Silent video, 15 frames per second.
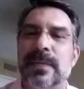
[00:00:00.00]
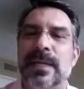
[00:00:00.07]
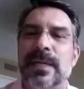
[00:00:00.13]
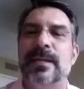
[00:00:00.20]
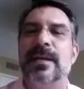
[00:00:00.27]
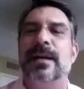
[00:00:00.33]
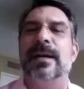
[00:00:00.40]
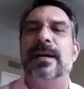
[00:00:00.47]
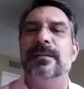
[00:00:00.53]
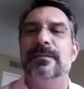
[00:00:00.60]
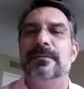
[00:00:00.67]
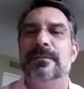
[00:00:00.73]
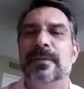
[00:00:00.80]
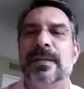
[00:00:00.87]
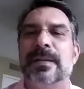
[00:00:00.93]
and not
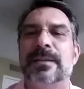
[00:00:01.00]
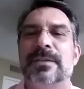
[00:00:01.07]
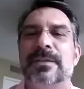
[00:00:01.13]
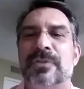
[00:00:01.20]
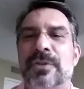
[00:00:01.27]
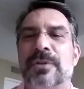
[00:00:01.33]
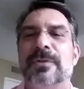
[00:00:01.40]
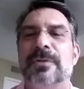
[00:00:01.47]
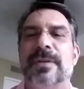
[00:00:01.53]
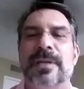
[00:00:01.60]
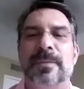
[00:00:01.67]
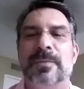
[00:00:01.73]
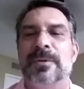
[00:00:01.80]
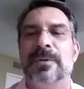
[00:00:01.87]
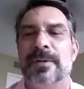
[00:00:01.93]
the show that I
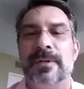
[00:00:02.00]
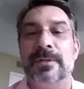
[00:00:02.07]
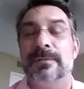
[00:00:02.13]
put on.